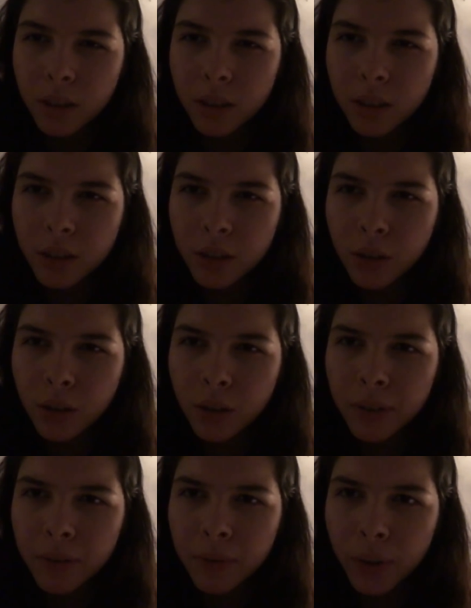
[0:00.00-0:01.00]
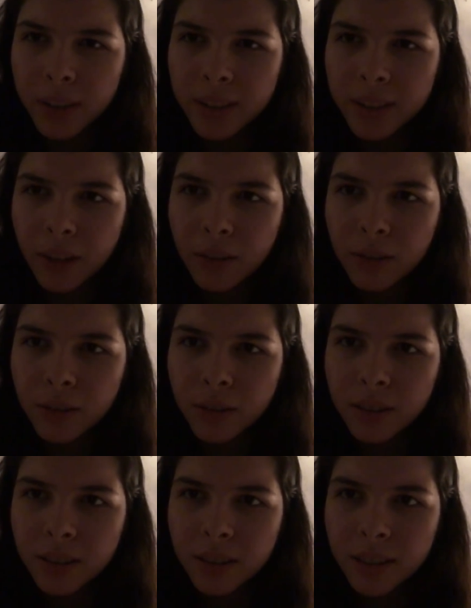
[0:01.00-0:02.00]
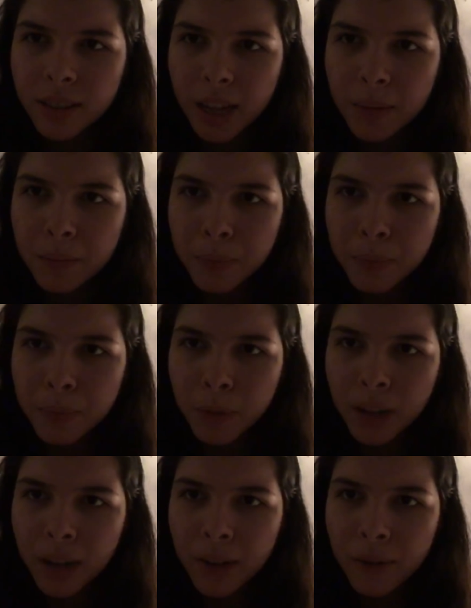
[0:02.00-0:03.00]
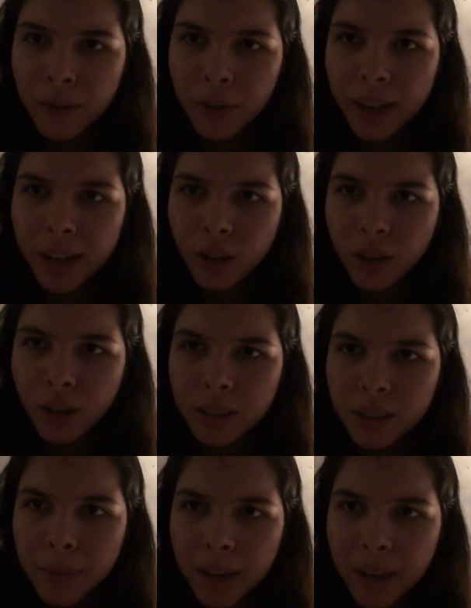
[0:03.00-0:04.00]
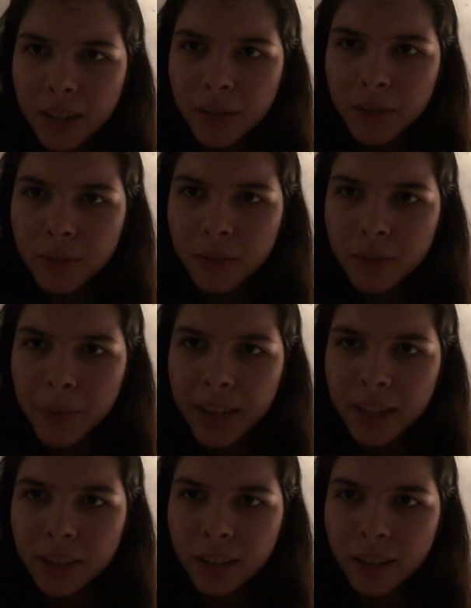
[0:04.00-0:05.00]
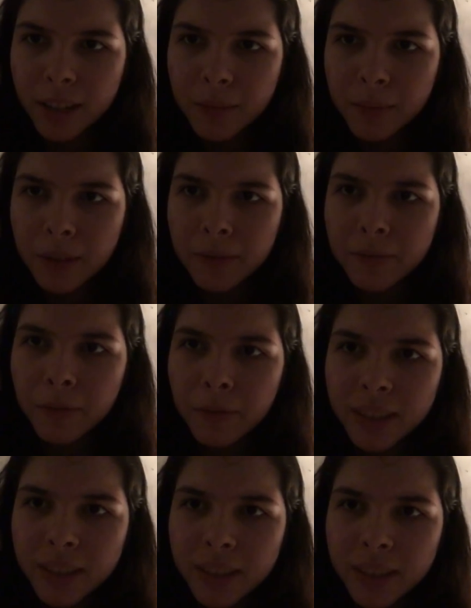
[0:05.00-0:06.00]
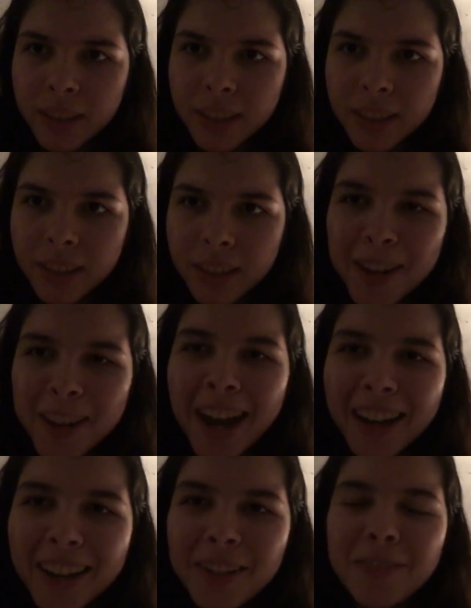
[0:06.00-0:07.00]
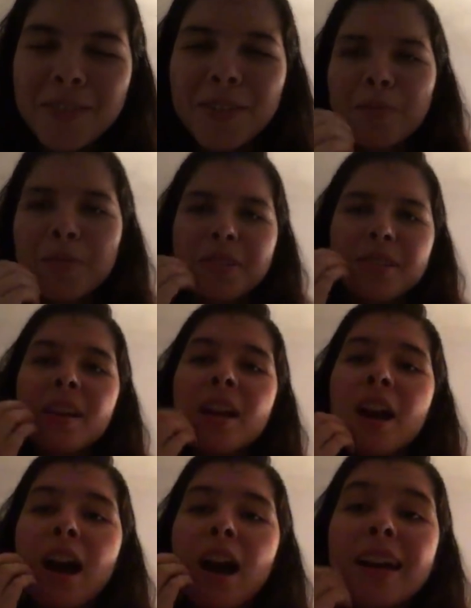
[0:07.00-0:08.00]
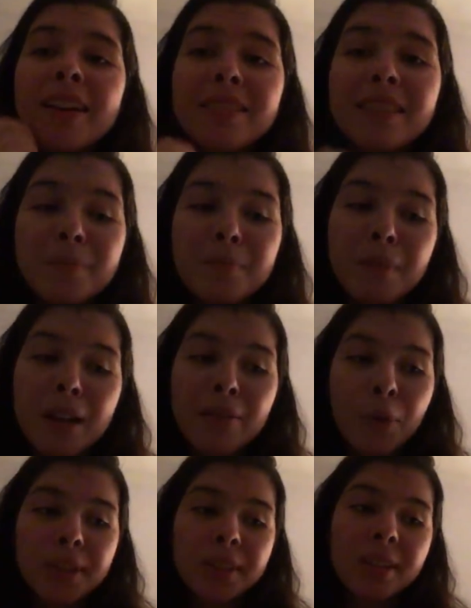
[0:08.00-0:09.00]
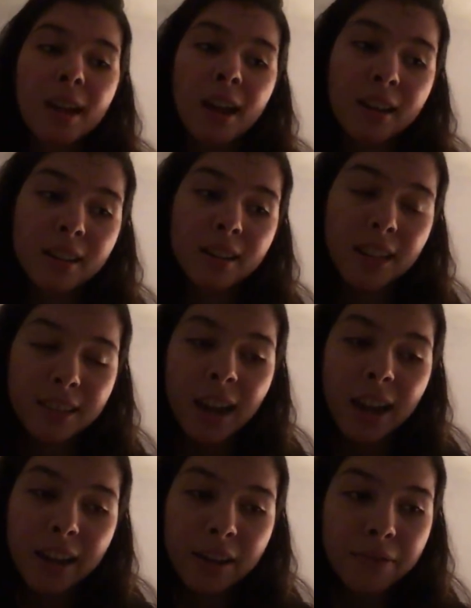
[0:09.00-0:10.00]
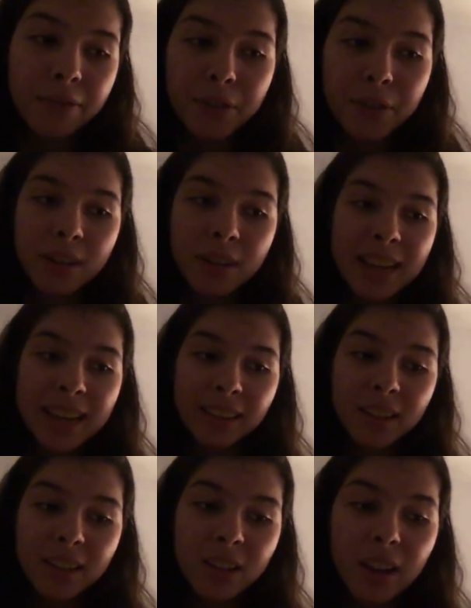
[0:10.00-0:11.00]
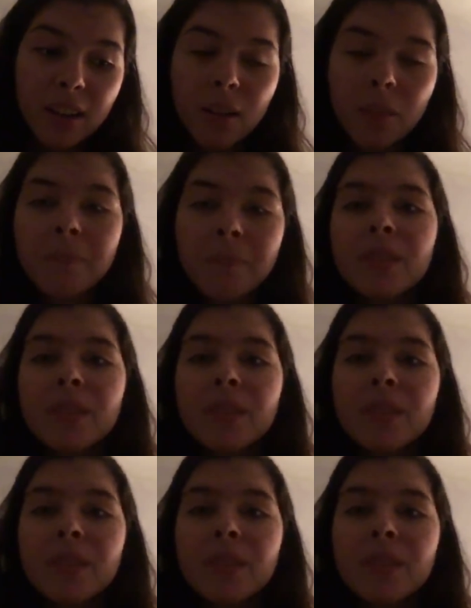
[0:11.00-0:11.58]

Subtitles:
The tone of your voice sounds the same, but whenever I talked in Spanish for Spanish class, my voice gets higher for some reason. I think my voice gets higher for English. I don't know.